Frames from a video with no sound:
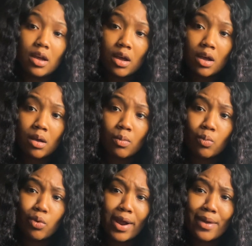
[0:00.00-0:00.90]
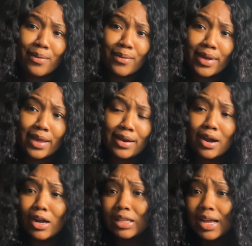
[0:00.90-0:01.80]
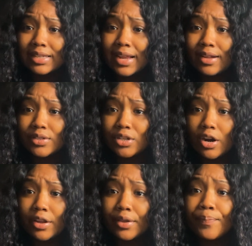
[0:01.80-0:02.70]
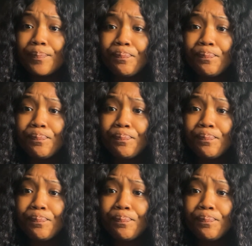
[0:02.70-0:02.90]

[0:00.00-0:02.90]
um, right when our lockdown started,